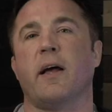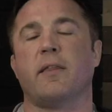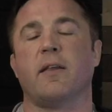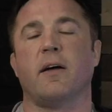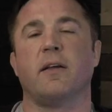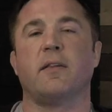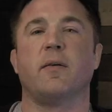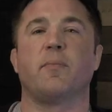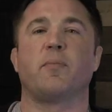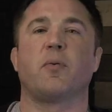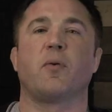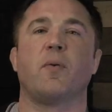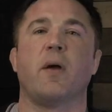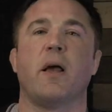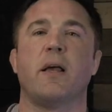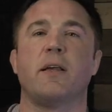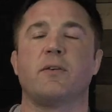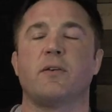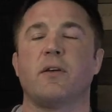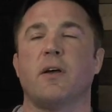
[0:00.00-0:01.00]
I thought that
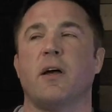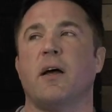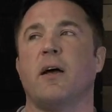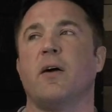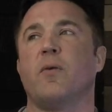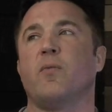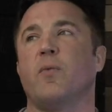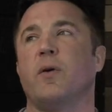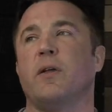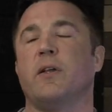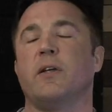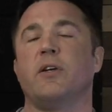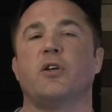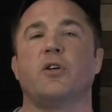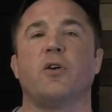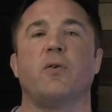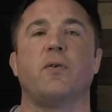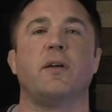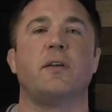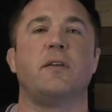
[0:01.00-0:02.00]
Perez really
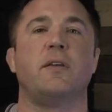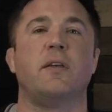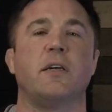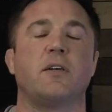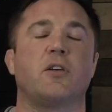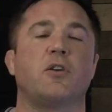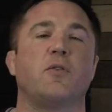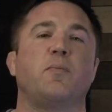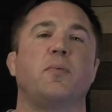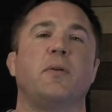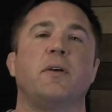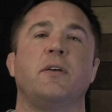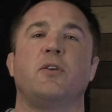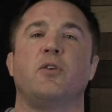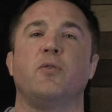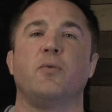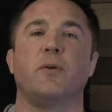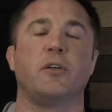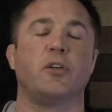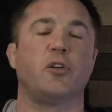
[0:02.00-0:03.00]
showed a discipline
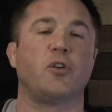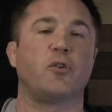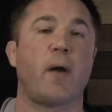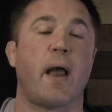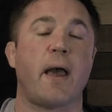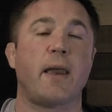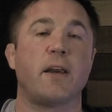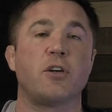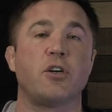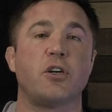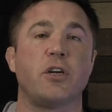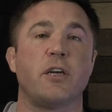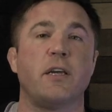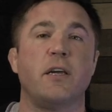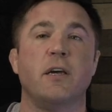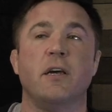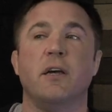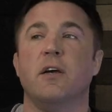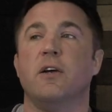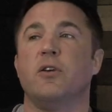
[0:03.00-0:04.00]
to his strategy,
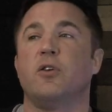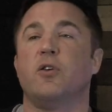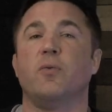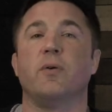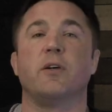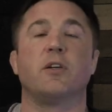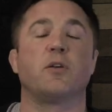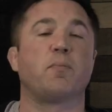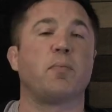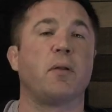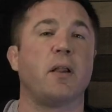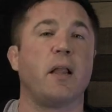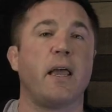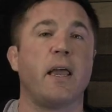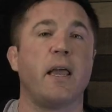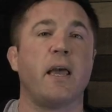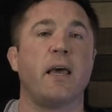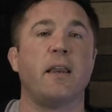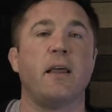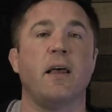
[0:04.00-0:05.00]
to his
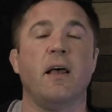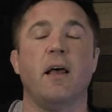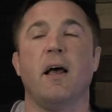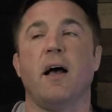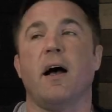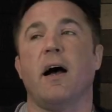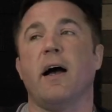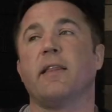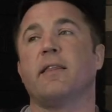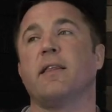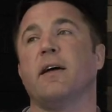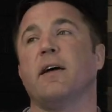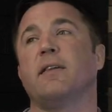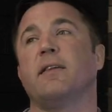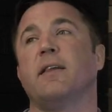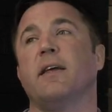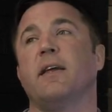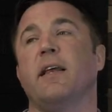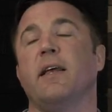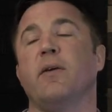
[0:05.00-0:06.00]
plan. I
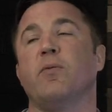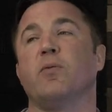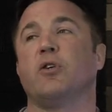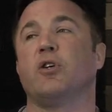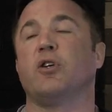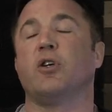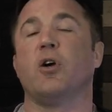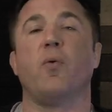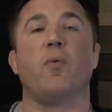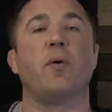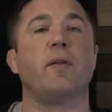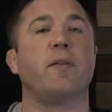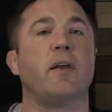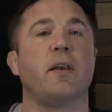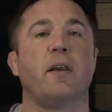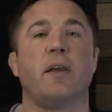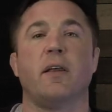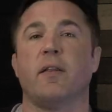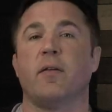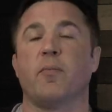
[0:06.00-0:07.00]
thought that he was showing
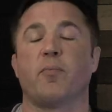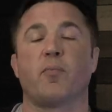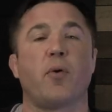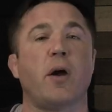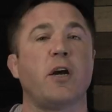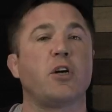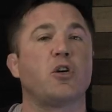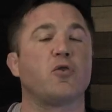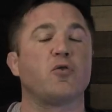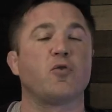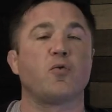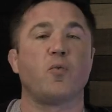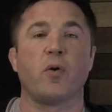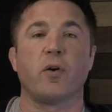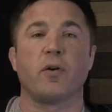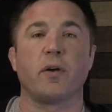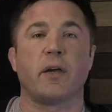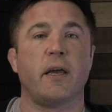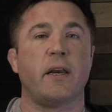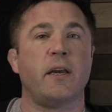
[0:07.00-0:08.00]
that the pressures
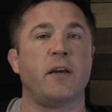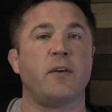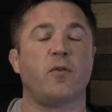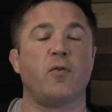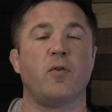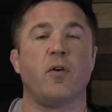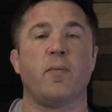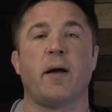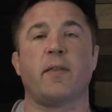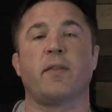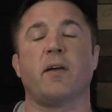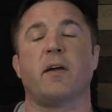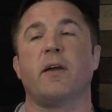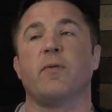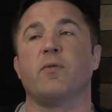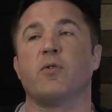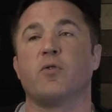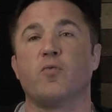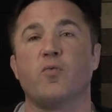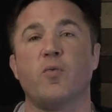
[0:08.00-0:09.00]
weren't getting to him. I thought
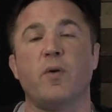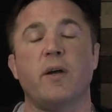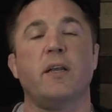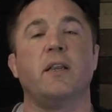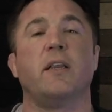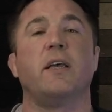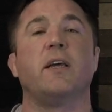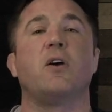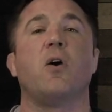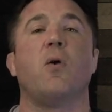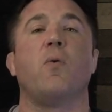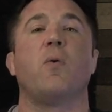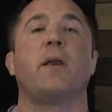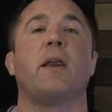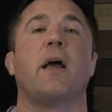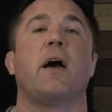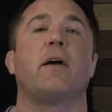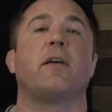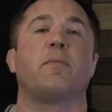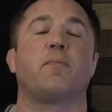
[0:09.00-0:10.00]
he was really
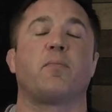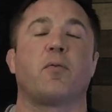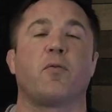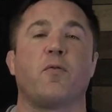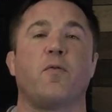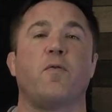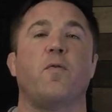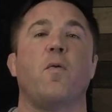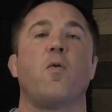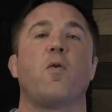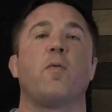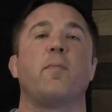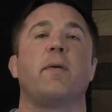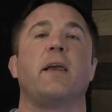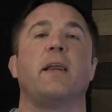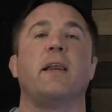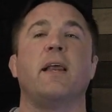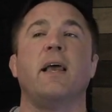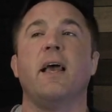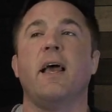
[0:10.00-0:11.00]
going out and
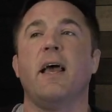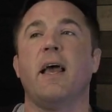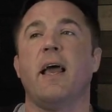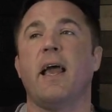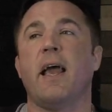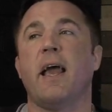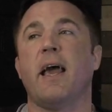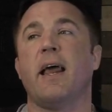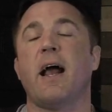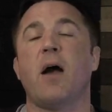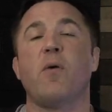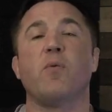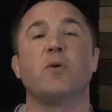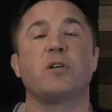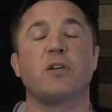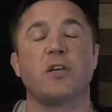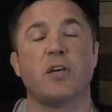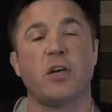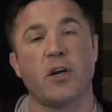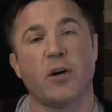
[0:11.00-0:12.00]
performing. And I
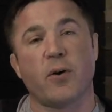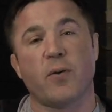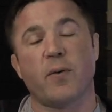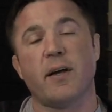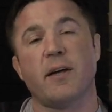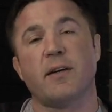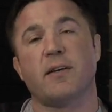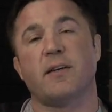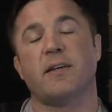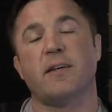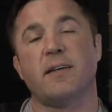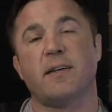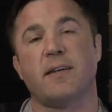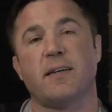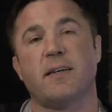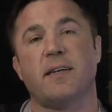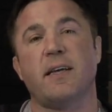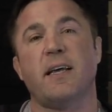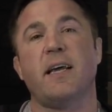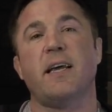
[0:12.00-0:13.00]
was curious to
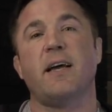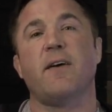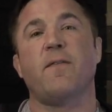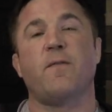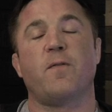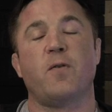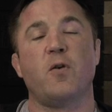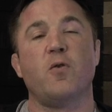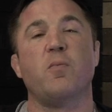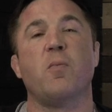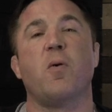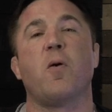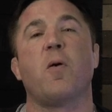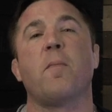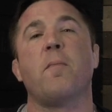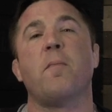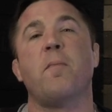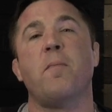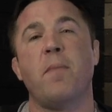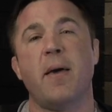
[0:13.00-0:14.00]
see a few
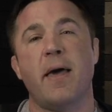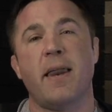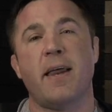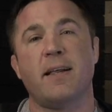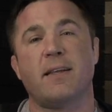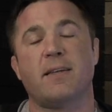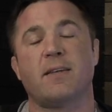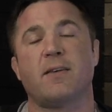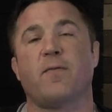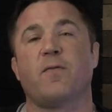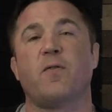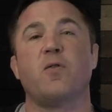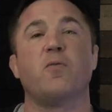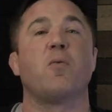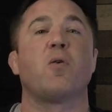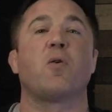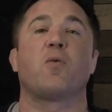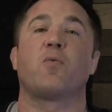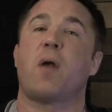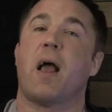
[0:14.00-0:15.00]
more minutes, a few
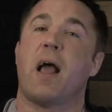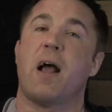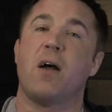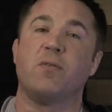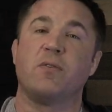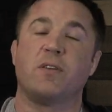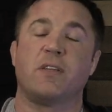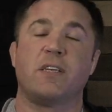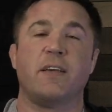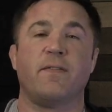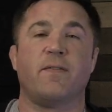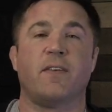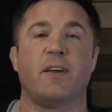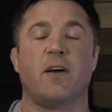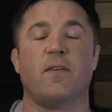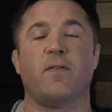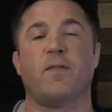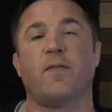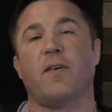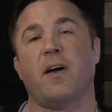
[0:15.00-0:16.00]
more rounds
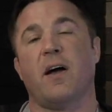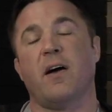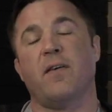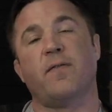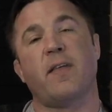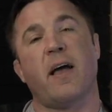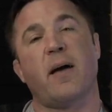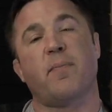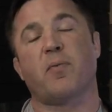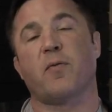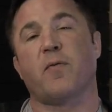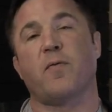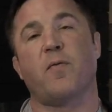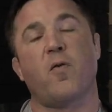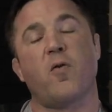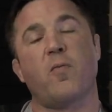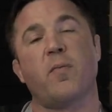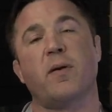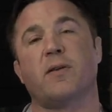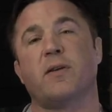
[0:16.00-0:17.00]
even of that
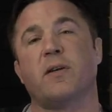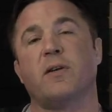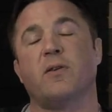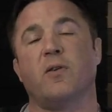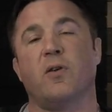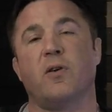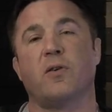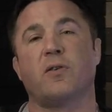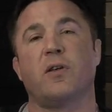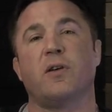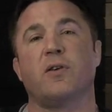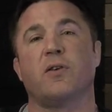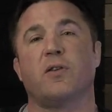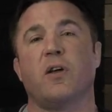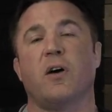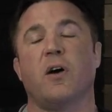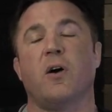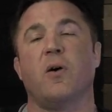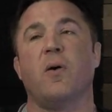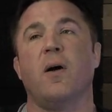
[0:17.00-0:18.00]
performance. It looked as
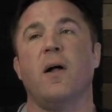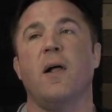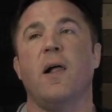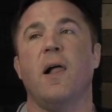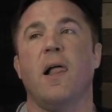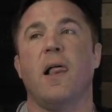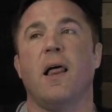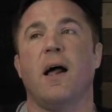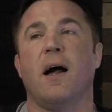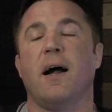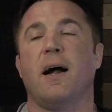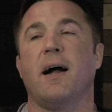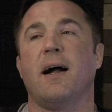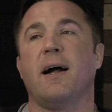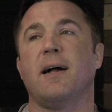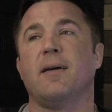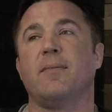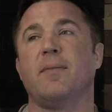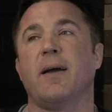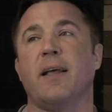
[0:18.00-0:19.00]
though
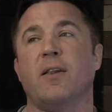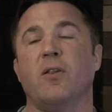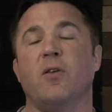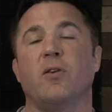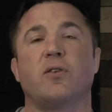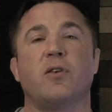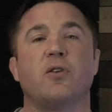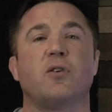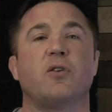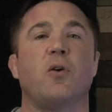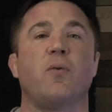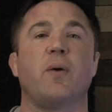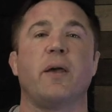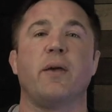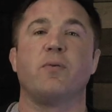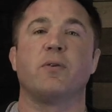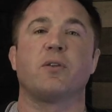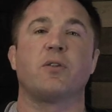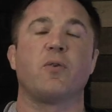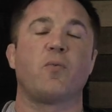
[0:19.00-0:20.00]

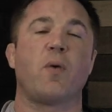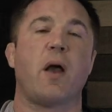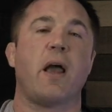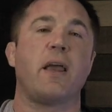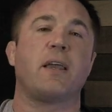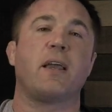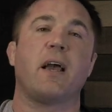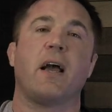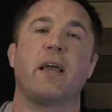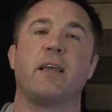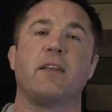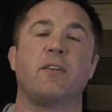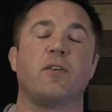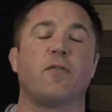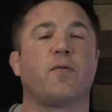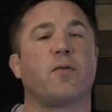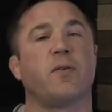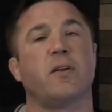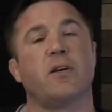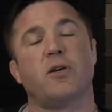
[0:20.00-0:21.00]
he was the right guy in
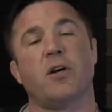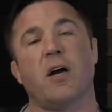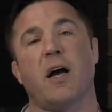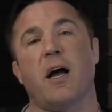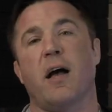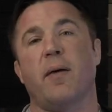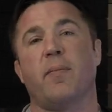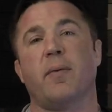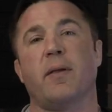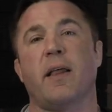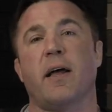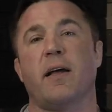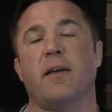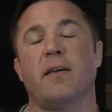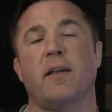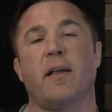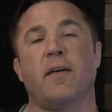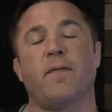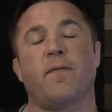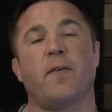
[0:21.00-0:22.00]
there for the job. And
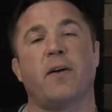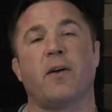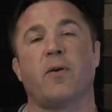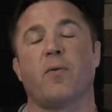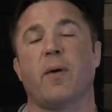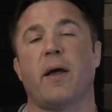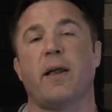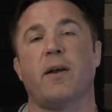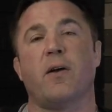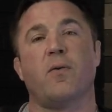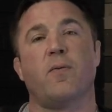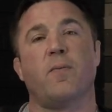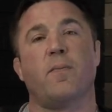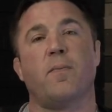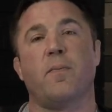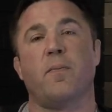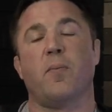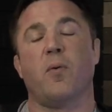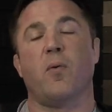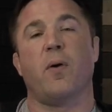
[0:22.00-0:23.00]
that Figueiredo,
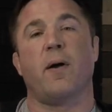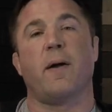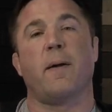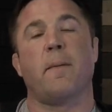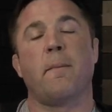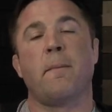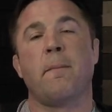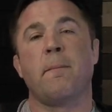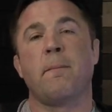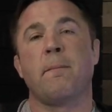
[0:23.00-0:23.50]
boy,